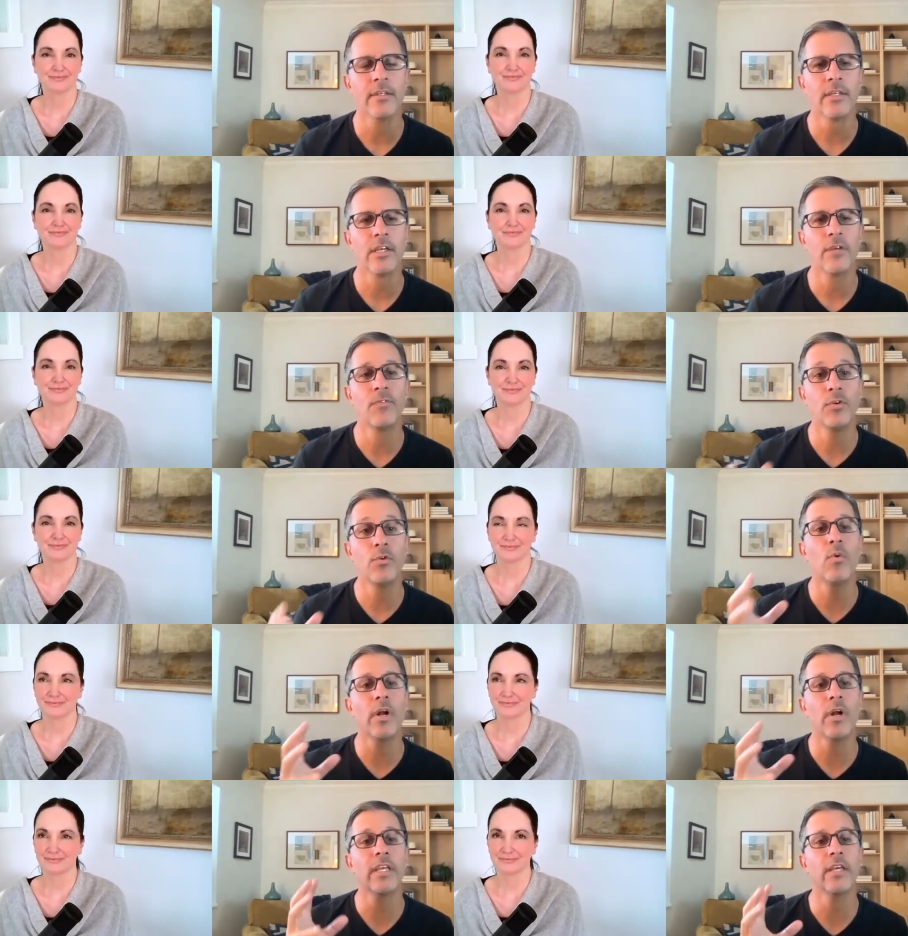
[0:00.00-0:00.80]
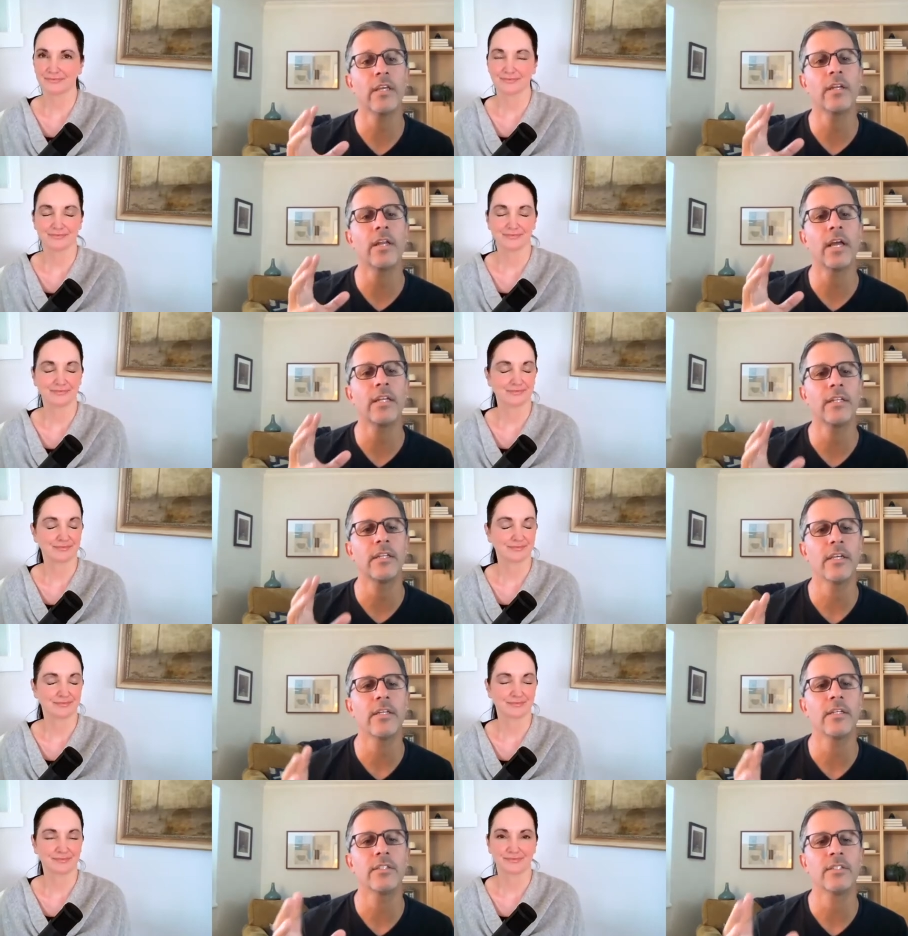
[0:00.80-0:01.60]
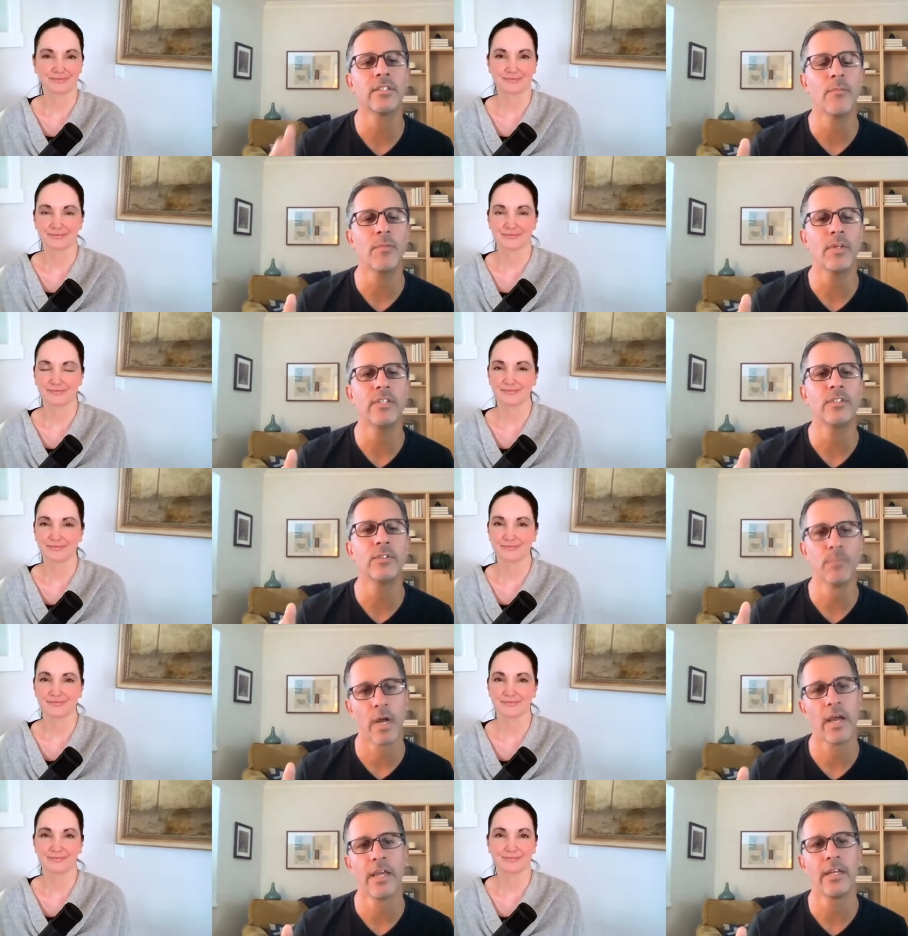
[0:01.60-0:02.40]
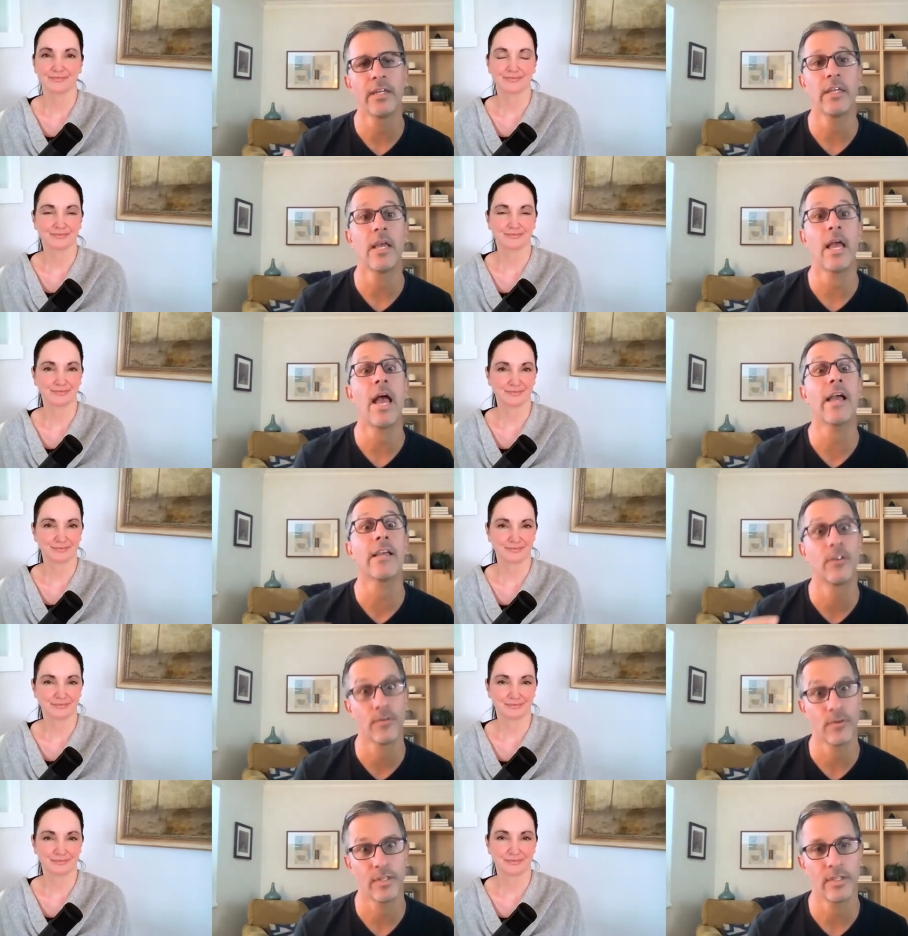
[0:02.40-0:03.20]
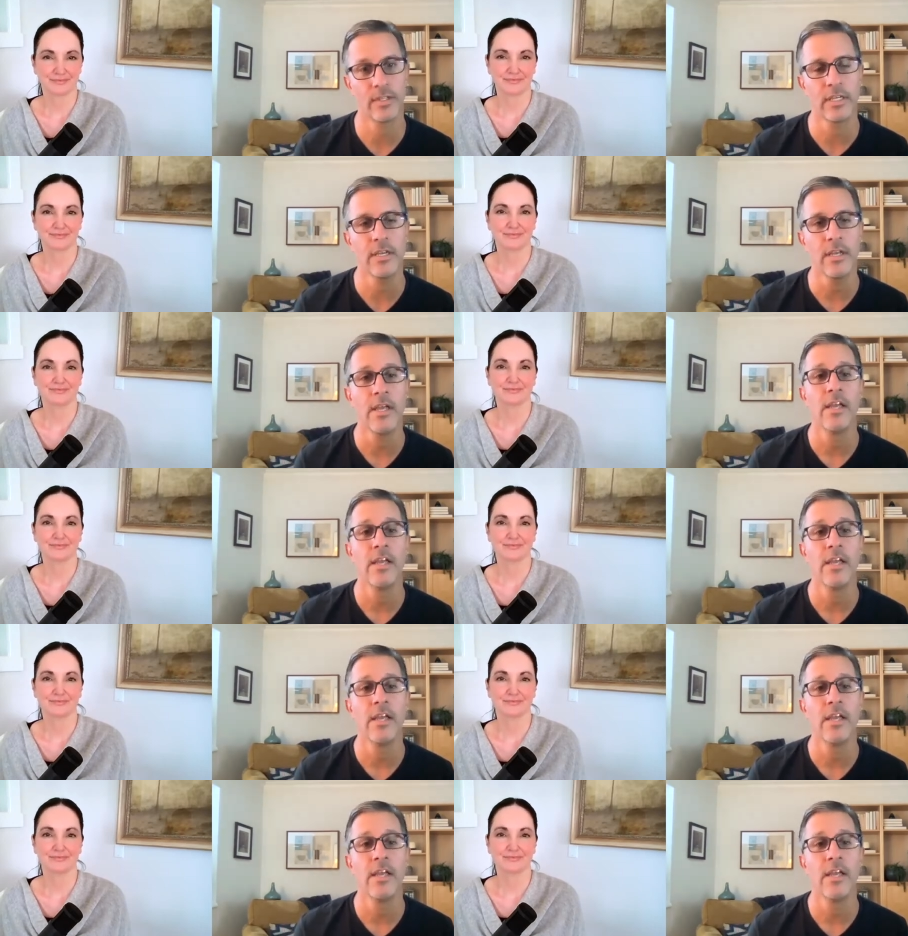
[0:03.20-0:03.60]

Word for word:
Speaker 1: If you want to get an idea into somebody's mind accurately,